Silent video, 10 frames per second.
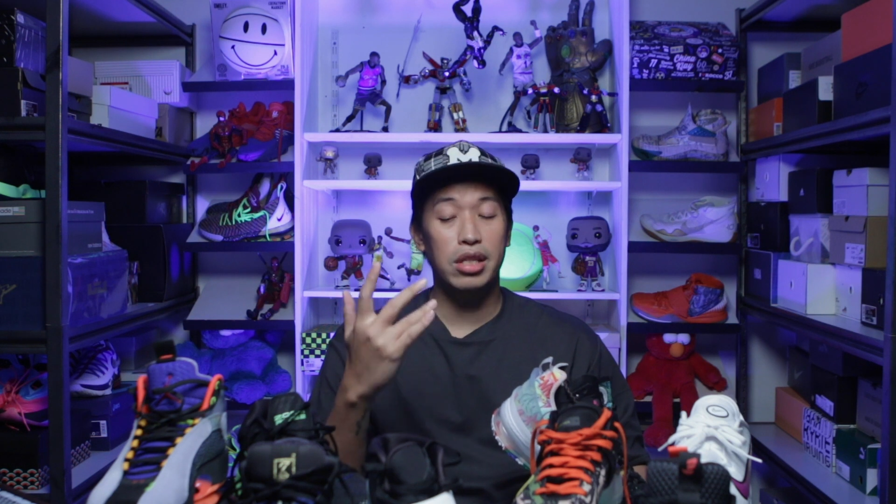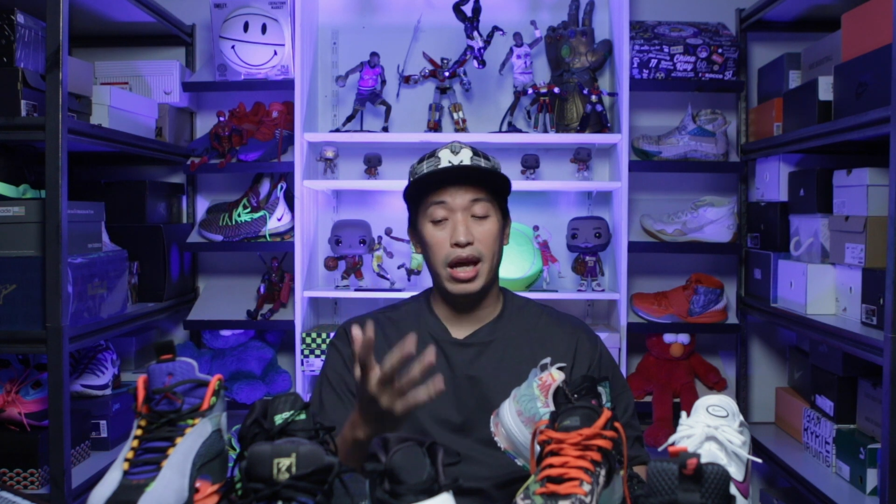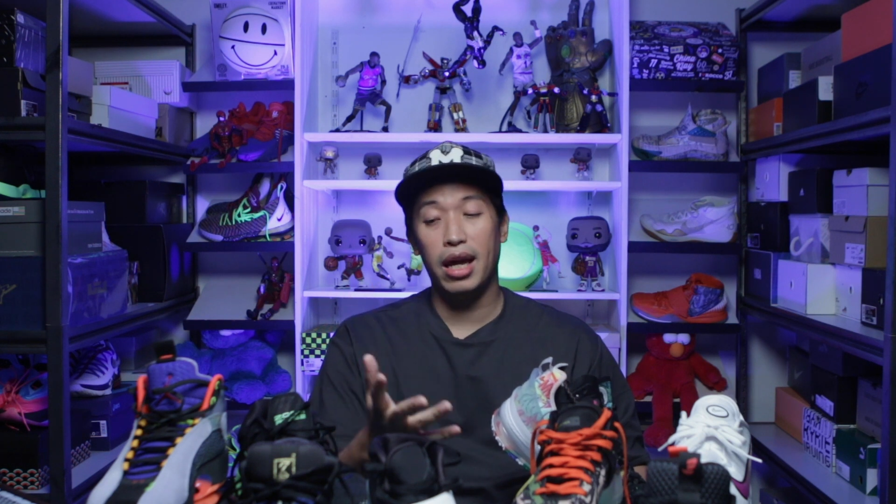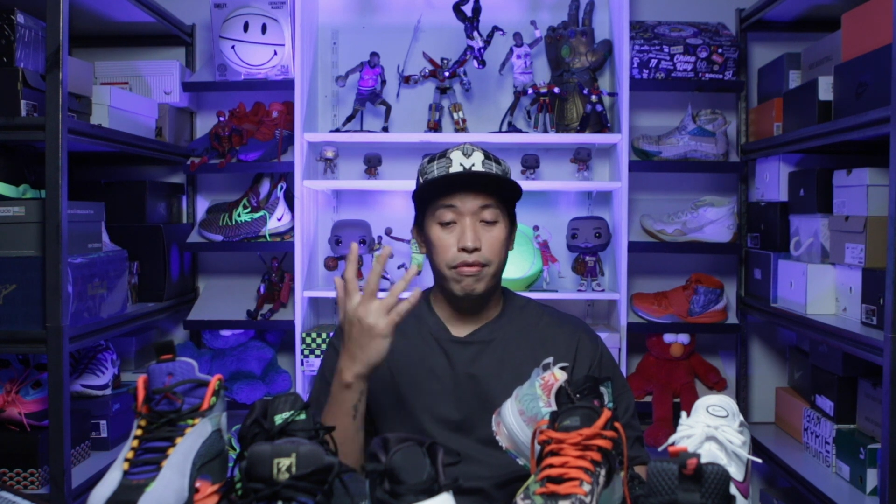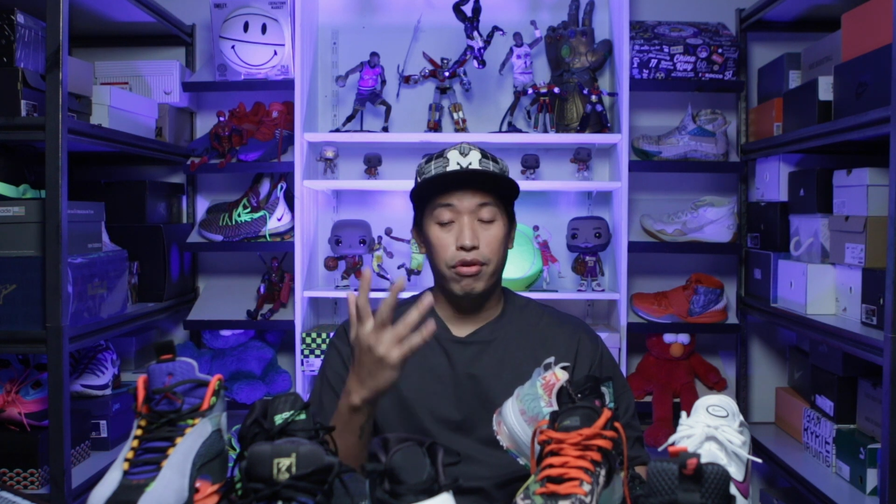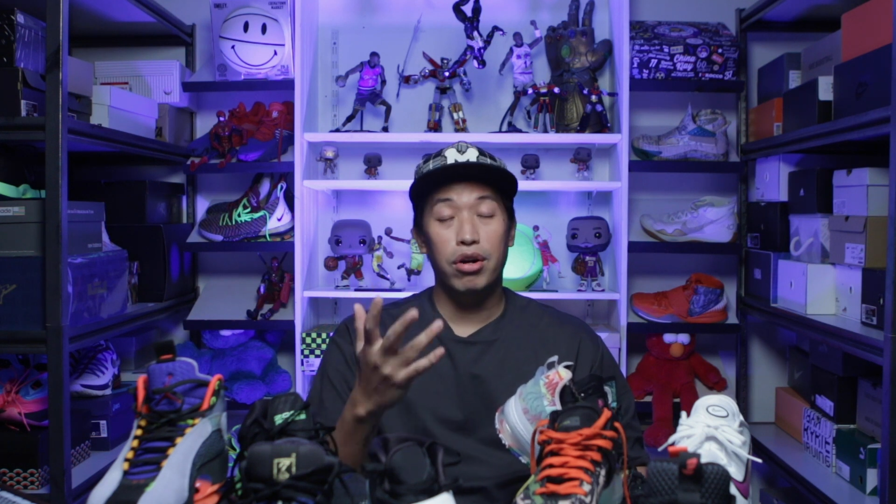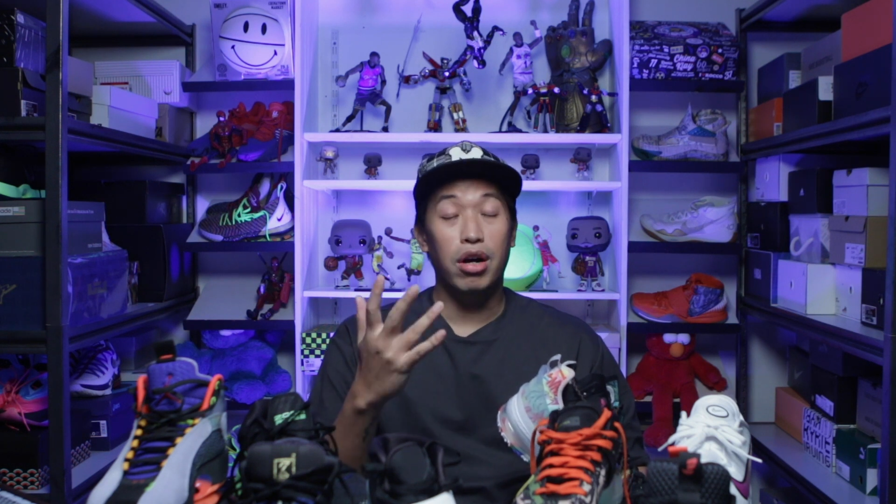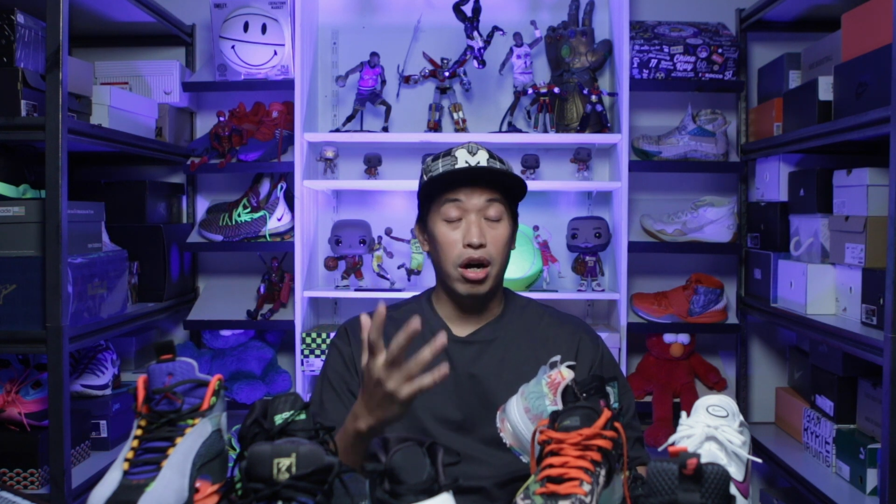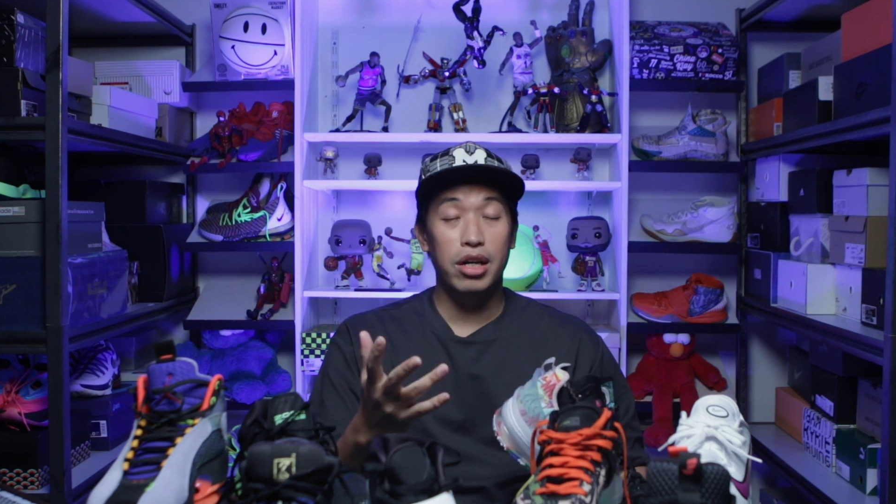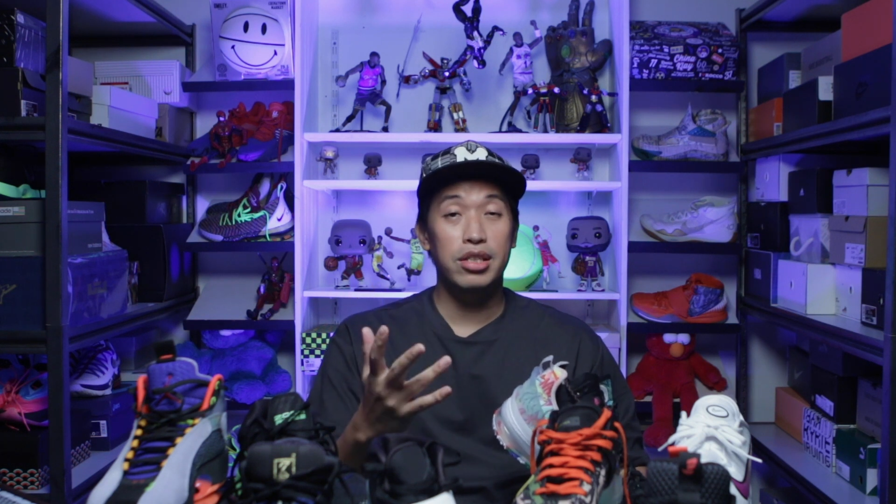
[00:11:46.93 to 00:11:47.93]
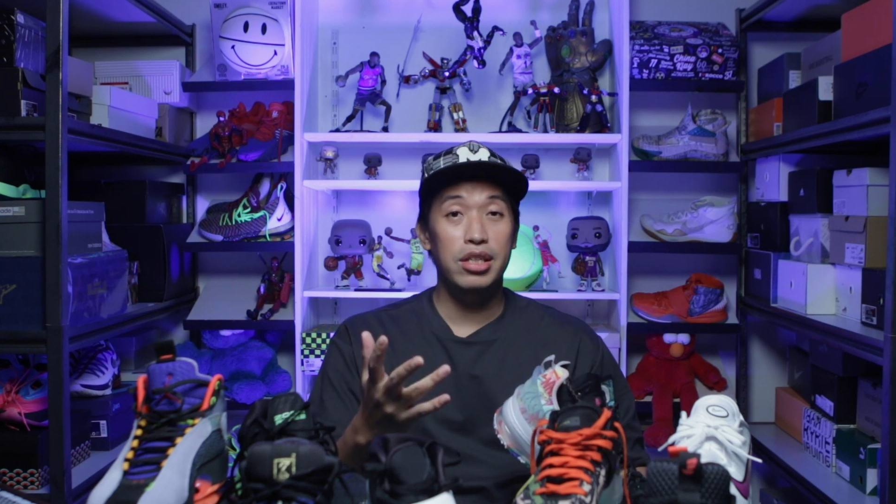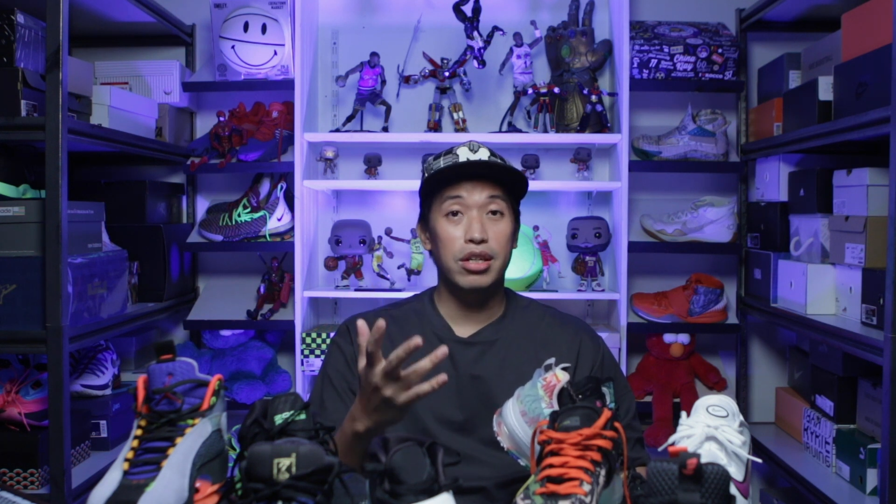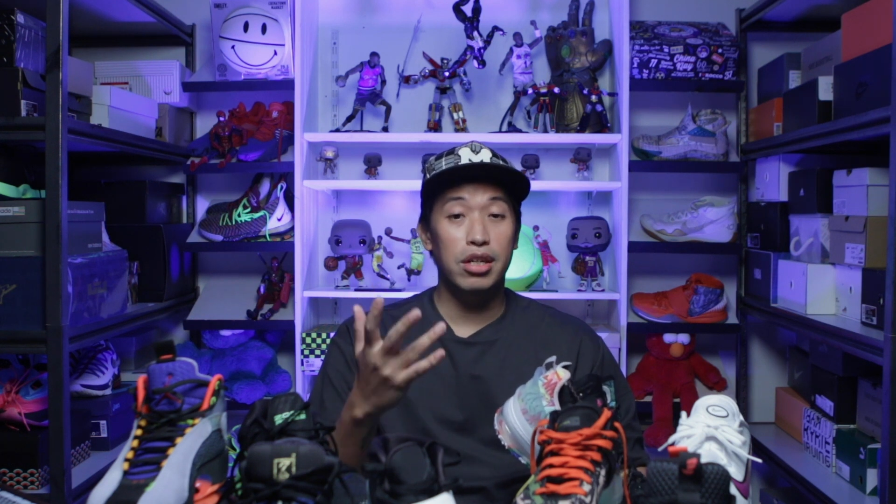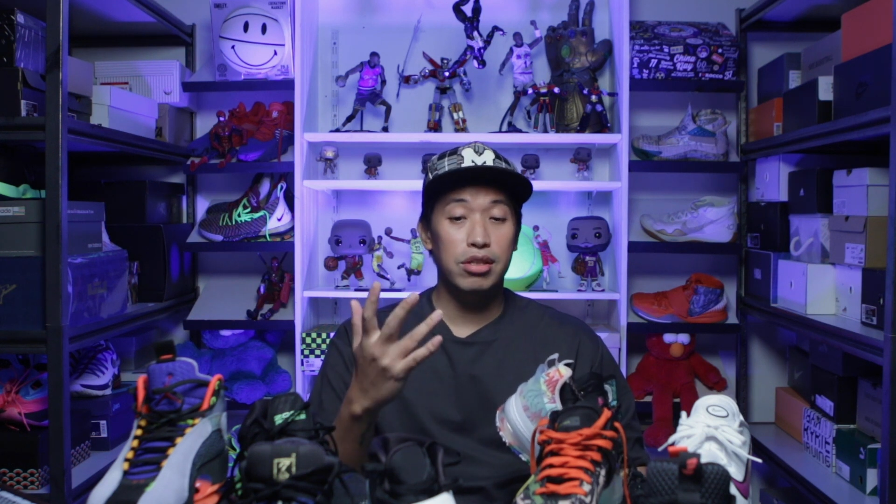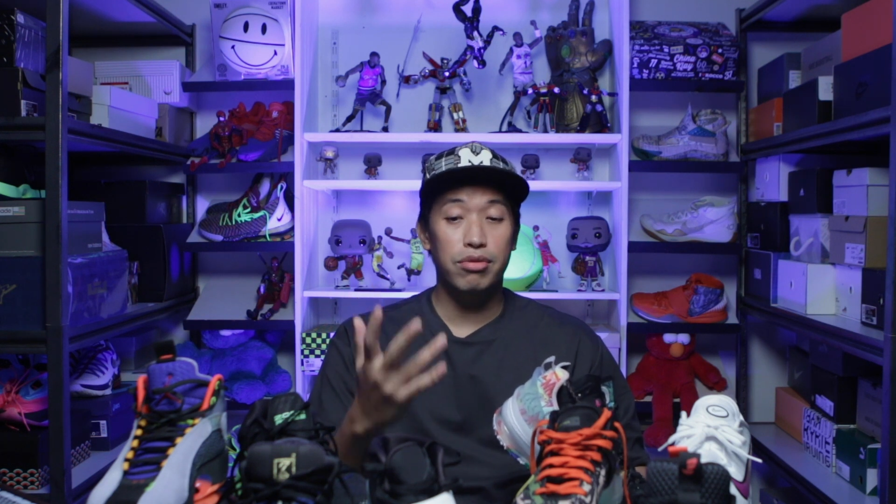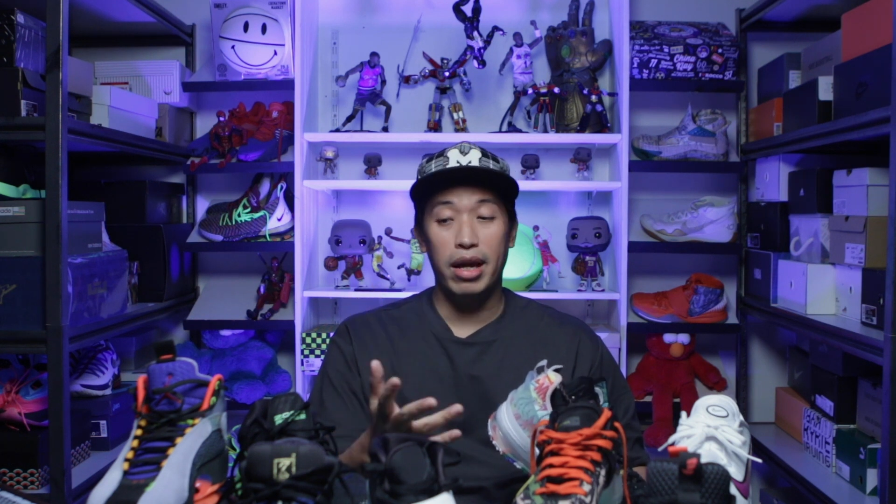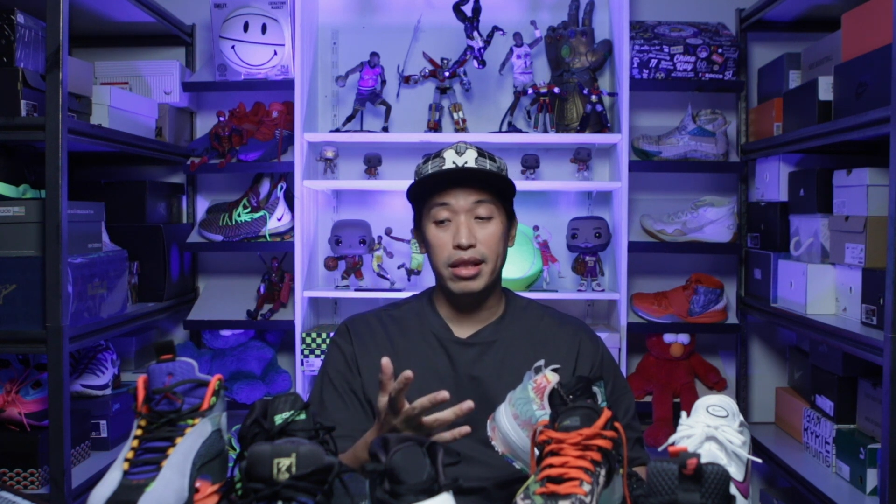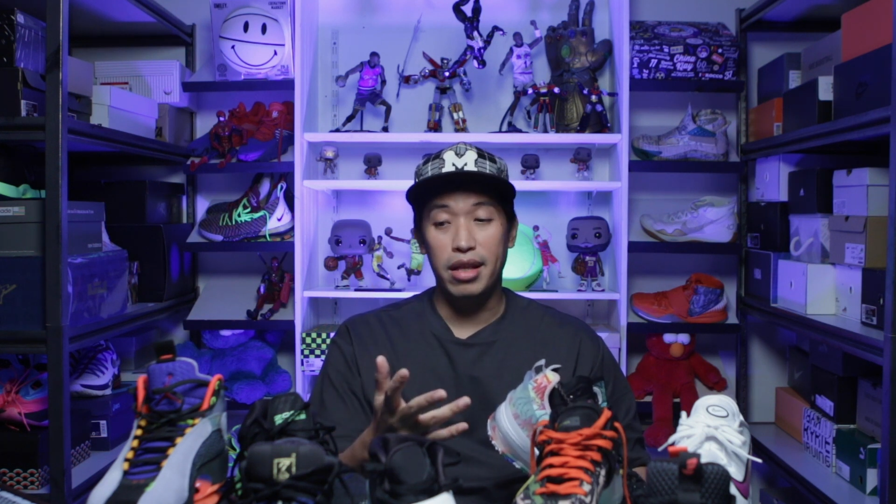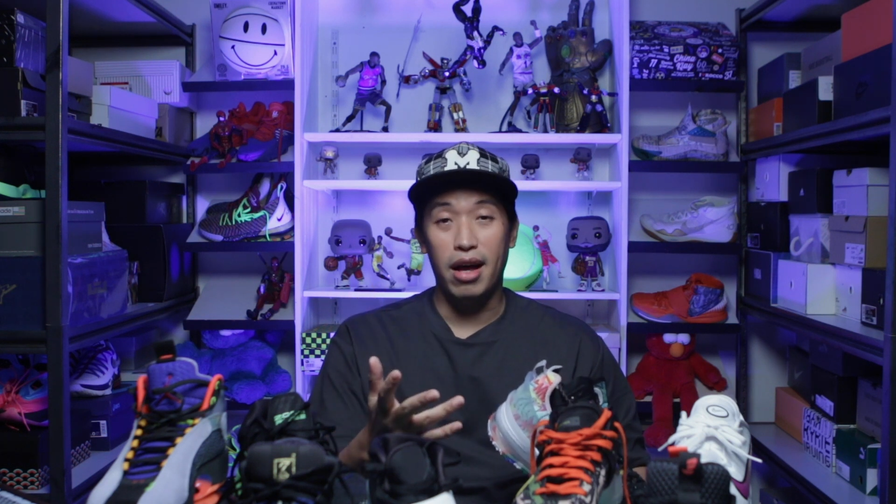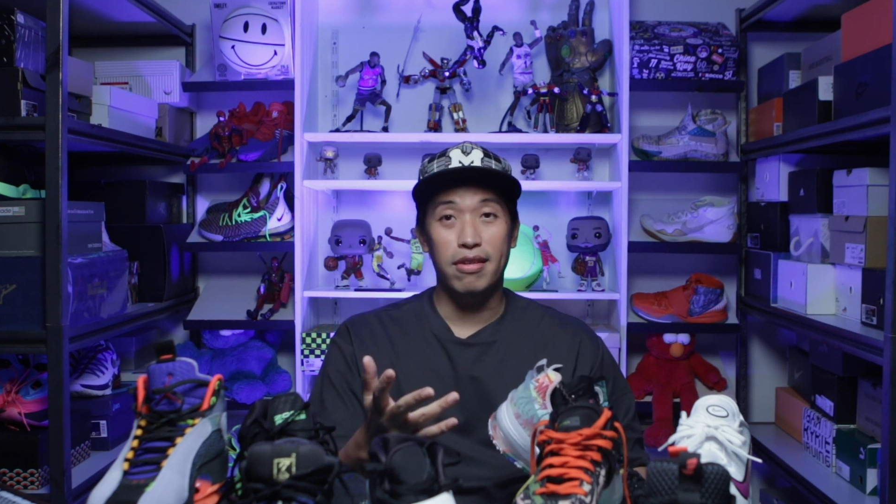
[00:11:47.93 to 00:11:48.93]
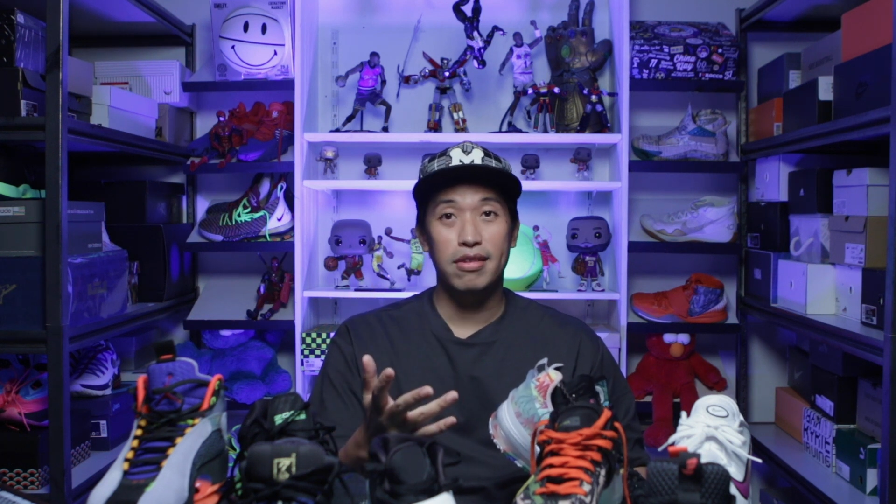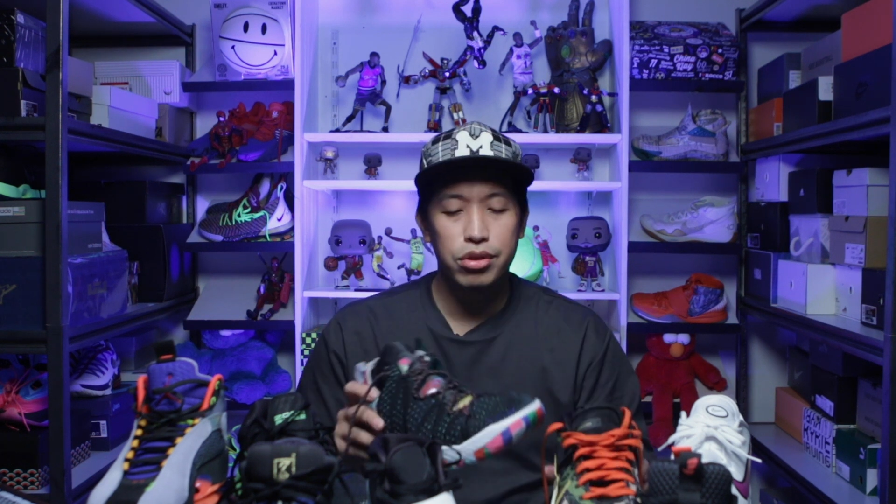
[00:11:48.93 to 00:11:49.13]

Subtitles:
tech for our sneakers right now.